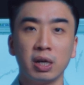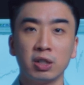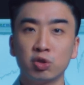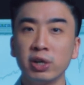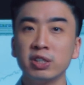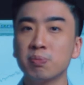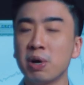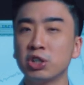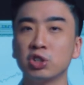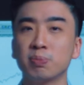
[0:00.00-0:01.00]
I try as
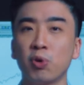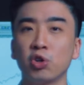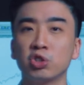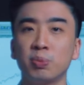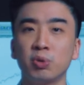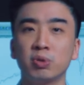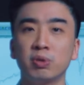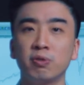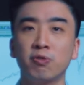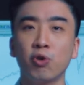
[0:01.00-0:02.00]
much as possible to
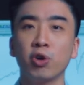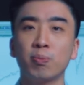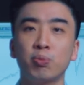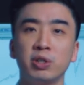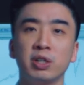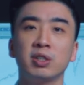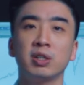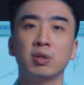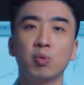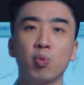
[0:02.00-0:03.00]
avoid
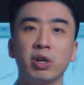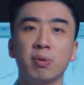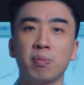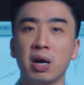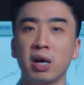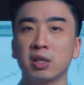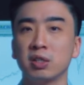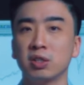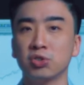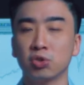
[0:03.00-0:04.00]
predicting what the
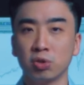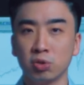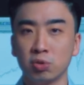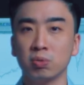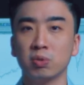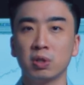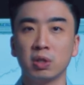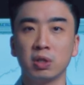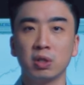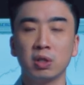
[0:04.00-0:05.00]
market is going to do.
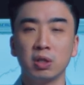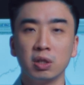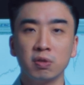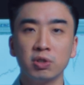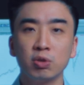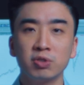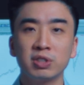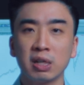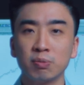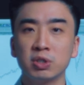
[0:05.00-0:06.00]
Even though
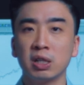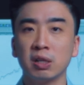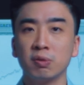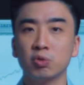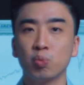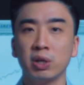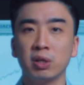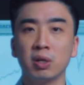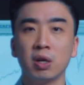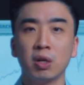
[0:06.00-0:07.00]
sometimes
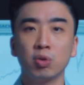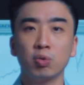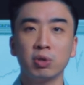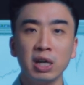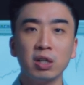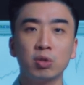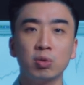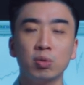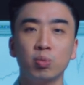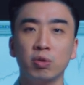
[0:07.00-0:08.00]
when you get
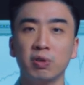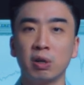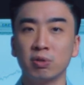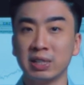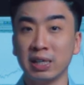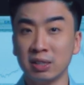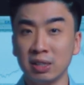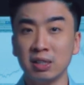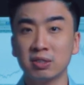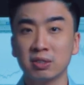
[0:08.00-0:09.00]
good with our
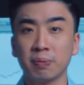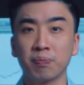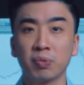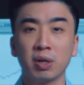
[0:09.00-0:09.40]
techniques,